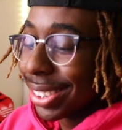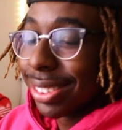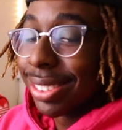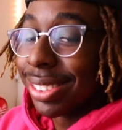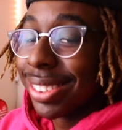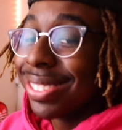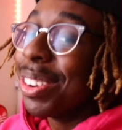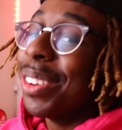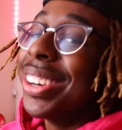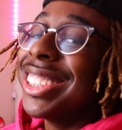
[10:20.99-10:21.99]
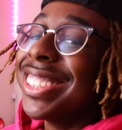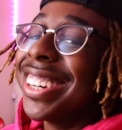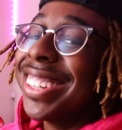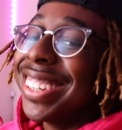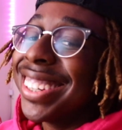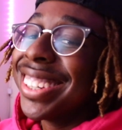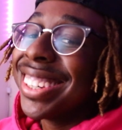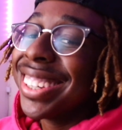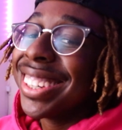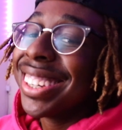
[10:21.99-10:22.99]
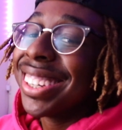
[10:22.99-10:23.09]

But would you though?